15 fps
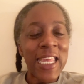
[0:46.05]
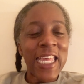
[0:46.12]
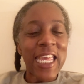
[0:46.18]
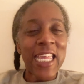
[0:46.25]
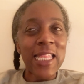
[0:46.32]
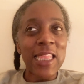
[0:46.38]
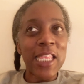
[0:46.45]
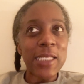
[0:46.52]

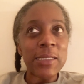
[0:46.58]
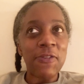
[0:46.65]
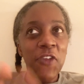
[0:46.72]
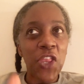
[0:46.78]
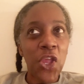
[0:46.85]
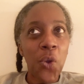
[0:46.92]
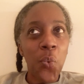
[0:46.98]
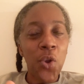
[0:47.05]
In this
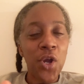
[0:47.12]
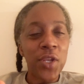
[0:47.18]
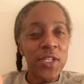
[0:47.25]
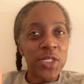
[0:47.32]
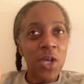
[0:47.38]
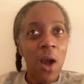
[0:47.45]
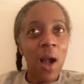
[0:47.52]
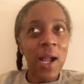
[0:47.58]
video, we're going to
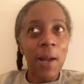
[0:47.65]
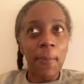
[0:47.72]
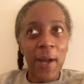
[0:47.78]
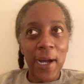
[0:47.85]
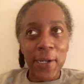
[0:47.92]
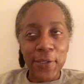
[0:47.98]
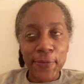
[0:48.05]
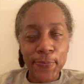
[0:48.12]
talk
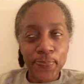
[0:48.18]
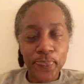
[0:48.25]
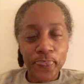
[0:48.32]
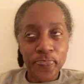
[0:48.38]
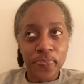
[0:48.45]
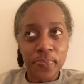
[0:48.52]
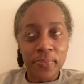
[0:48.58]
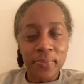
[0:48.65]
about
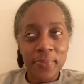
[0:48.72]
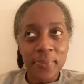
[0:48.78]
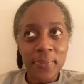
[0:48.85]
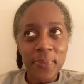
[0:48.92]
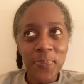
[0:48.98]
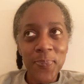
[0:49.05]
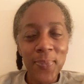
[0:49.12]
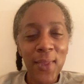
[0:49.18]

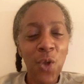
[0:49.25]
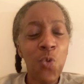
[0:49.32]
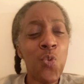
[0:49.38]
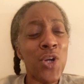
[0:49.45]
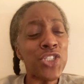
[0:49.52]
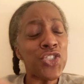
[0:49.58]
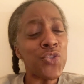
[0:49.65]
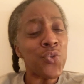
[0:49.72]

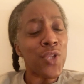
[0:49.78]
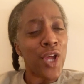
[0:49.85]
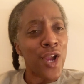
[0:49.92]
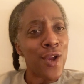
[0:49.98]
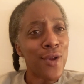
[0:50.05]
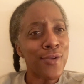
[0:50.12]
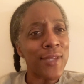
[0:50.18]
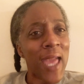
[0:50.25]
what you
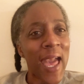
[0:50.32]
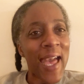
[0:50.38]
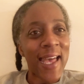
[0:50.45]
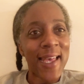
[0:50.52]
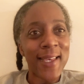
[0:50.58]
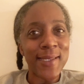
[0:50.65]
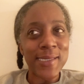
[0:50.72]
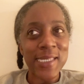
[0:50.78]
learn
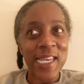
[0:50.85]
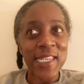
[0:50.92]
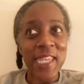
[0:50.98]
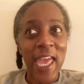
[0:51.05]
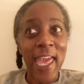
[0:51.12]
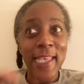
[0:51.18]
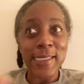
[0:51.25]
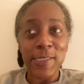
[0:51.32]
as an
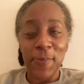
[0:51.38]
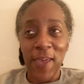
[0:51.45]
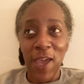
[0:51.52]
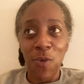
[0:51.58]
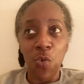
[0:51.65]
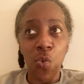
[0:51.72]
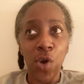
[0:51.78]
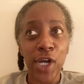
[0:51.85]

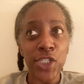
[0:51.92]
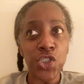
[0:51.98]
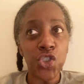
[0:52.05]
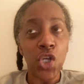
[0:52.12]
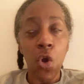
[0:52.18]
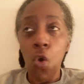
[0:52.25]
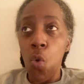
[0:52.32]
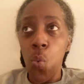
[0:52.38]
expat
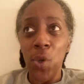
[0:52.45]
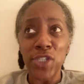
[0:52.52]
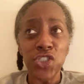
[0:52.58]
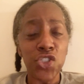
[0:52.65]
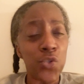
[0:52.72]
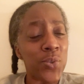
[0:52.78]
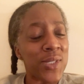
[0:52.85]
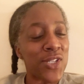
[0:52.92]

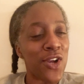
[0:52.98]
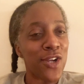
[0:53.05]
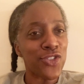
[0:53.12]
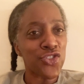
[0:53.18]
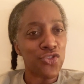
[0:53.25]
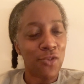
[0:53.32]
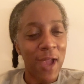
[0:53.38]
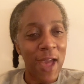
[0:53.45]
once you start
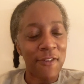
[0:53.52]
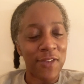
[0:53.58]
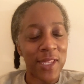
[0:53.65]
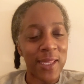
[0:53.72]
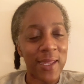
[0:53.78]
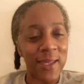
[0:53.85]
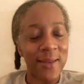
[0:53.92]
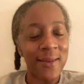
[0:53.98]

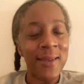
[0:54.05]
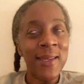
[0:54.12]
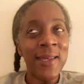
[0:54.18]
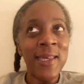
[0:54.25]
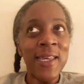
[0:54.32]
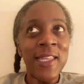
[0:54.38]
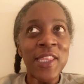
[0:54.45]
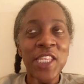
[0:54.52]
traveling,
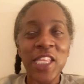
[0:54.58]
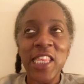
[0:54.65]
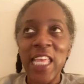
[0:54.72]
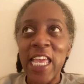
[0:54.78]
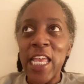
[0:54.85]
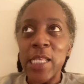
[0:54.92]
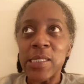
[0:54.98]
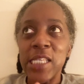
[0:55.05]
the
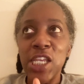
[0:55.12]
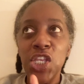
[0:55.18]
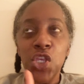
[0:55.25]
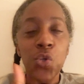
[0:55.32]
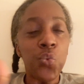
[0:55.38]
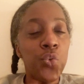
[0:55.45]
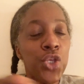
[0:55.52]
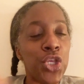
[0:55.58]
things that
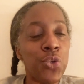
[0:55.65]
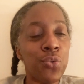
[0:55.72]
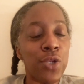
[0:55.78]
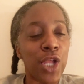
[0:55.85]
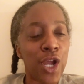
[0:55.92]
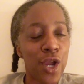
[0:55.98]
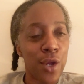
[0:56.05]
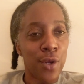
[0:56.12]
you
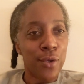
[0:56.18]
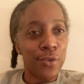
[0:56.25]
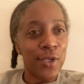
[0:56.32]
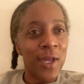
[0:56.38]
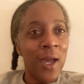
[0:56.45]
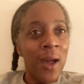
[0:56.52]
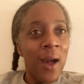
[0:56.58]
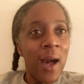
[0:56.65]
learn.
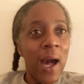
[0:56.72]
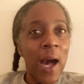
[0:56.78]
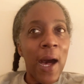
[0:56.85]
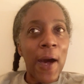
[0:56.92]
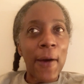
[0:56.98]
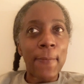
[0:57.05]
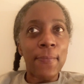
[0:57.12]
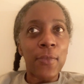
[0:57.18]

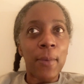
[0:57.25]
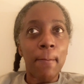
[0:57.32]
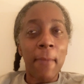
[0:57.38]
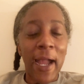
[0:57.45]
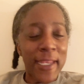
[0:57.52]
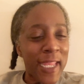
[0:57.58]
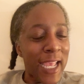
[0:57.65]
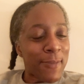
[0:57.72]

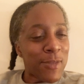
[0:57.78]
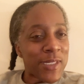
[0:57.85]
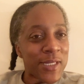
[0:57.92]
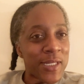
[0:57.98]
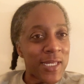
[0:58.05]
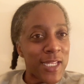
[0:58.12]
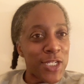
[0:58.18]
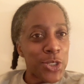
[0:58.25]
My name is
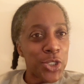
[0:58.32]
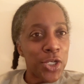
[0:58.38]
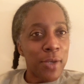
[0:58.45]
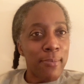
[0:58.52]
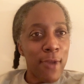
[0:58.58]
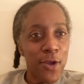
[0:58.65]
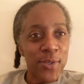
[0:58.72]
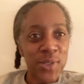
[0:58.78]
Tanisha
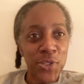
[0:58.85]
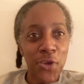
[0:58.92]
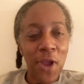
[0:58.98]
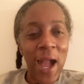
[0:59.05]
Mercer.